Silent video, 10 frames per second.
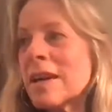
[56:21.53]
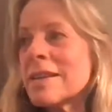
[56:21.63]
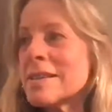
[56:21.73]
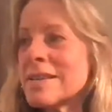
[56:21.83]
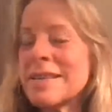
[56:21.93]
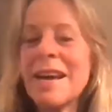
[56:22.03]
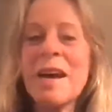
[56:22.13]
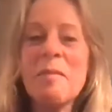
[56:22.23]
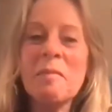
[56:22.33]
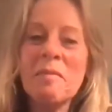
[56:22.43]
It's,
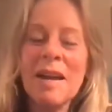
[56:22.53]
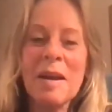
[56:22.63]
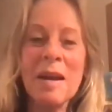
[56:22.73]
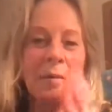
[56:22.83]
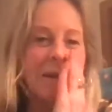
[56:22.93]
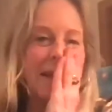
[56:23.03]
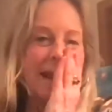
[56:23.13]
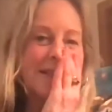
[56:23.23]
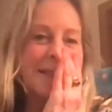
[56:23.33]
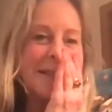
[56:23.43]
I mean,
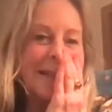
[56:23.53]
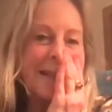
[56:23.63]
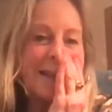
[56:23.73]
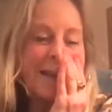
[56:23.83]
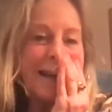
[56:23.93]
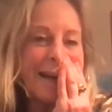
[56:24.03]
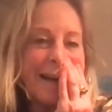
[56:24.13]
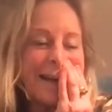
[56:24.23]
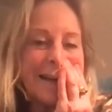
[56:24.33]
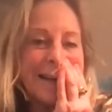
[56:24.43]
actually,
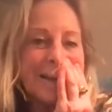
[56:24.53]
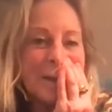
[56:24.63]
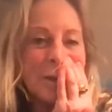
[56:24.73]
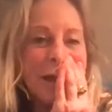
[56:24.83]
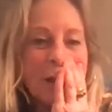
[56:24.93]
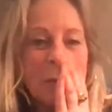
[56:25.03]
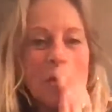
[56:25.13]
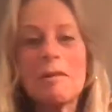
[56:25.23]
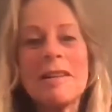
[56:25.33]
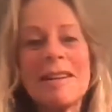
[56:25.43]
Sudha would be
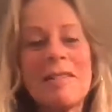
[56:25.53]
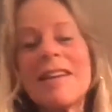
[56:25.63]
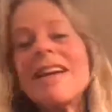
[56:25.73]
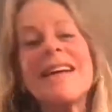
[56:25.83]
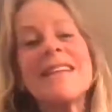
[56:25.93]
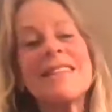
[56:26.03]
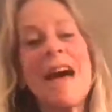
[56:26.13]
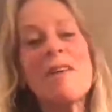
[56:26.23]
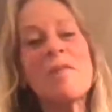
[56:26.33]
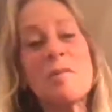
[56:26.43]
really
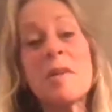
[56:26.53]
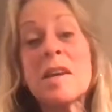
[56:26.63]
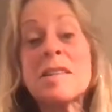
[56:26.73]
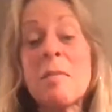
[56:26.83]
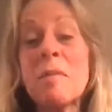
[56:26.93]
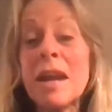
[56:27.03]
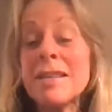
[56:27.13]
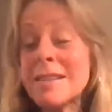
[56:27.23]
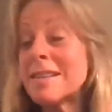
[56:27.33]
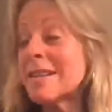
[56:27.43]
laughing because, I mean, I
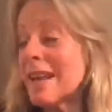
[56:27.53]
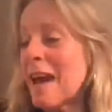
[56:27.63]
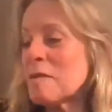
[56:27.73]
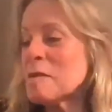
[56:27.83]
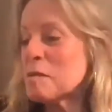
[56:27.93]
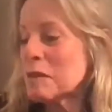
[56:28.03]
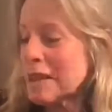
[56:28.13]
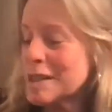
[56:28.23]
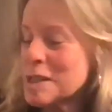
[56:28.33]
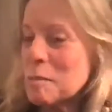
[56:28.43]
did have this
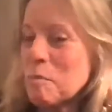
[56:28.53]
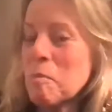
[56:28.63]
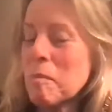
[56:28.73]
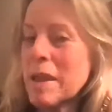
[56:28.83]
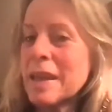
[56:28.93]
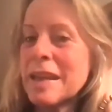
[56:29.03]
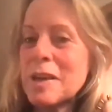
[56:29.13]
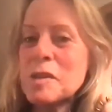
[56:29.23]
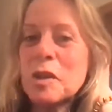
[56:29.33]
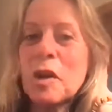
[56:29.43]
relationship many
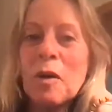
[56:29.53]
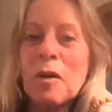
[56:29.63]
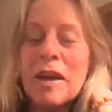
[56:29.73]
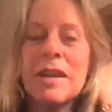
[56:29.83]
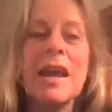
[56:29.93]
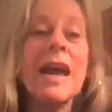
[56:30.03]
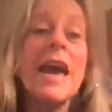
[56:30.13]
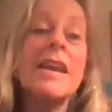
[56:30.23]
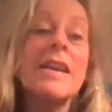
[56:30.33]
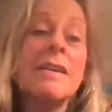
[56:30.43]
years ago, and
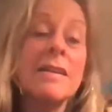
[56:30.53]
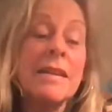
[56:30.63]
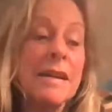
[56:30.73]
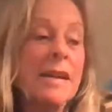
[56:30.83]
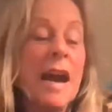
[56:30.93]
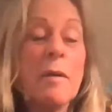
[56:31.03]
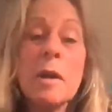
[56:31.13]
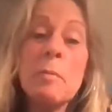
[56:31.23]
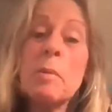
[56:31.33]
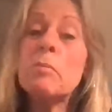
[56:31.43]
I would
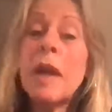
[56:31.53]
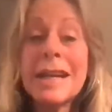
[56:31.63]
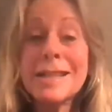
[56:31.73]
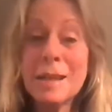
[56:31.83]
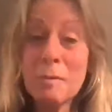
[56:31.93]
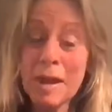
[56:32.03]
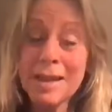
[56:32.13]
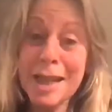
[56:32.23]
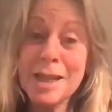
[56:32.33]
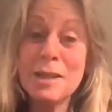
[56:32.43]
have been practicing
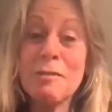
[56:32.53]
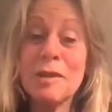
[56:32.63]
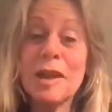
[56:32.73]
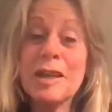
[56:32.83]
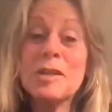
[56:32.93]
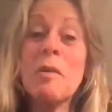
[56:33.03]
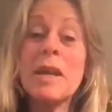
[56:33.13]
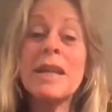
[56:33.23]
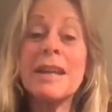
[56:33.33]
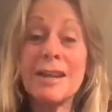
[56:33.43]
meditation for like
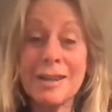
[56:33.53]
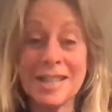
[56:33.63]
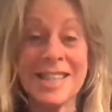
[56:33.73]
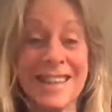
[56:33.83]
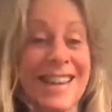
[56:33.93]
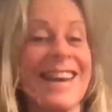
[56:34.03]
20 years.